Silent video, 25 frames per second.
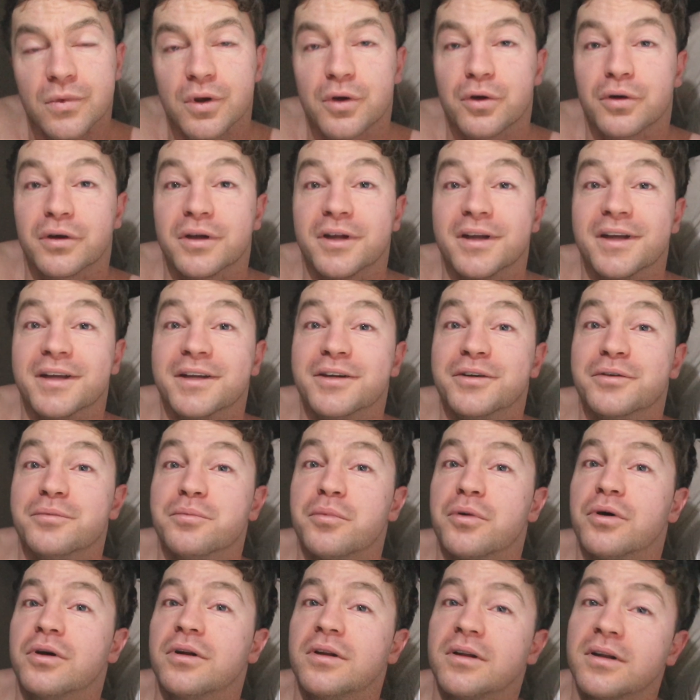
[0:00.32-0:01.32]
Okay, good
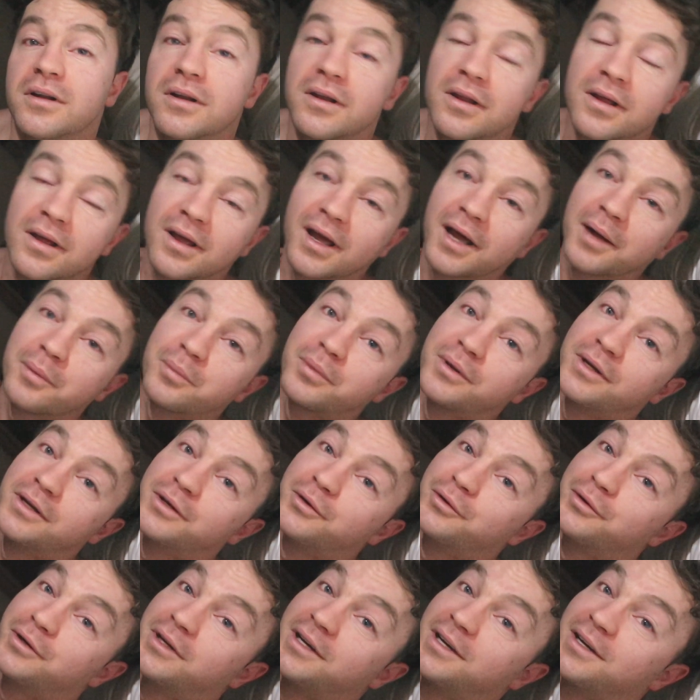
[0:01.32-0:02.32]
morning. Happy
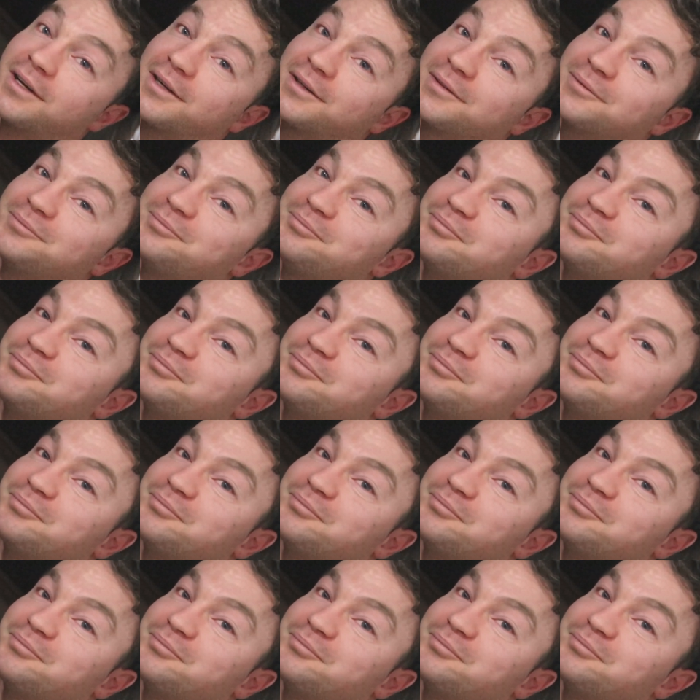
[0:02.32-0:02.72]
New Year.